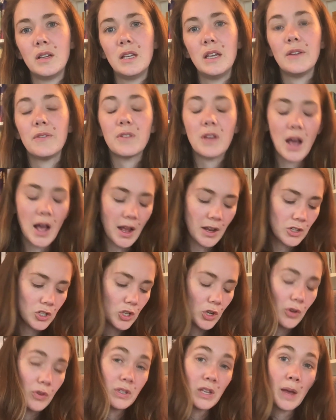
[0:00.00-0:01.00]
If God
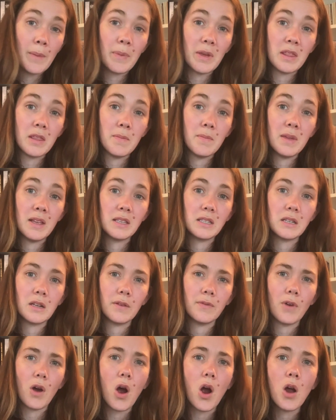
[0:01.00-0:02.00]
shows up in the midst
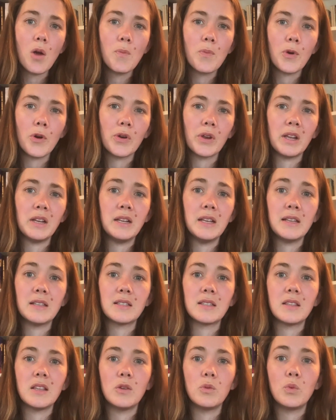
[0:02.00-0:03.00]
of our brokenness,
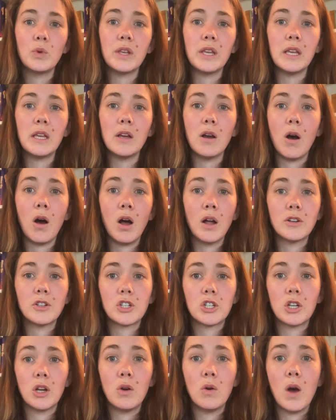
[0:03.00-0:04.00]
then we ought
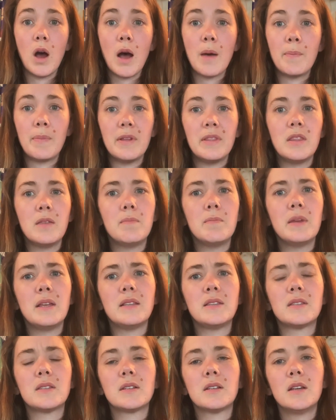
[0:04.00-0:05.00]
show up in the
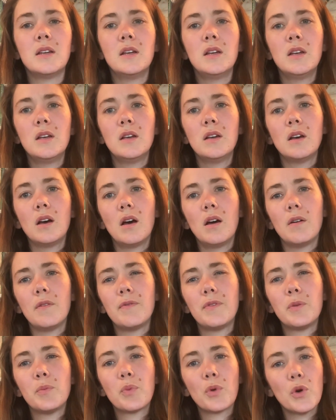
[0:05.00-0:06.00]
midst
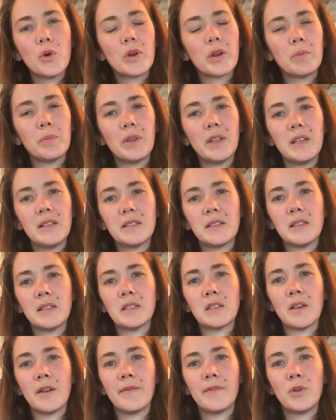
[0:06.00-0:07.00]
of the broken
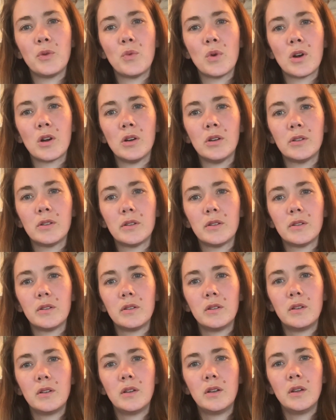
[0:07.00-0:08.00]
places of the world.
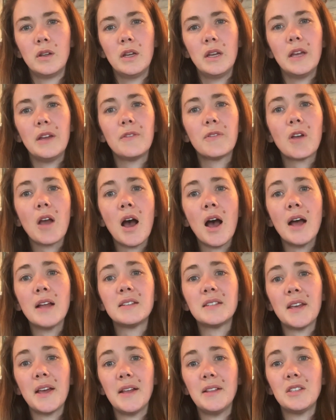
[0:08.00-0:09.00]
If God
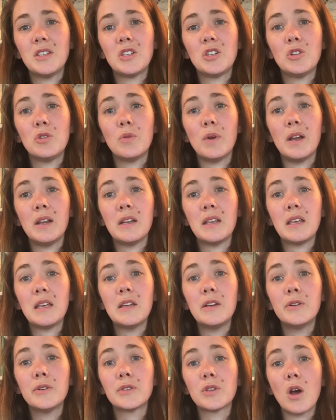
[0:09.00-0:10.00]
tends to and
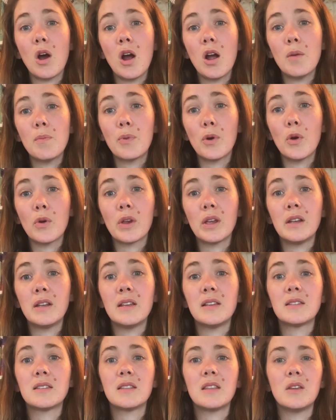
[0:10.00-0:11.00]
heals our
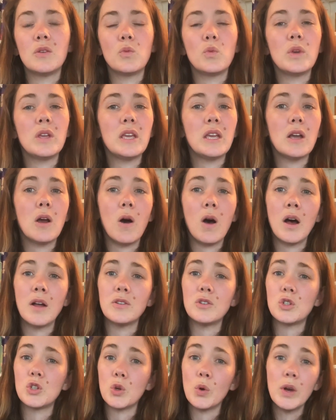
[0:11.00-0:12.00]
brokenness, then we
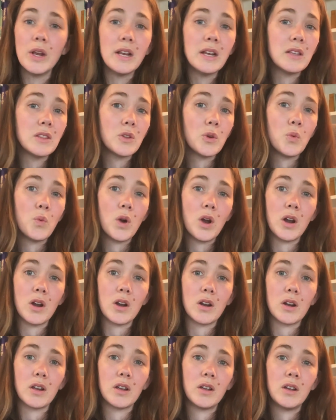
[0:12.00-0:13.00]
ought join in the
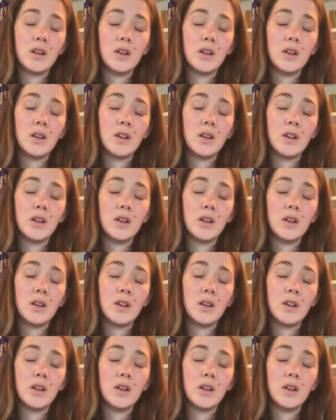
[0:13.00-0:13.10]
work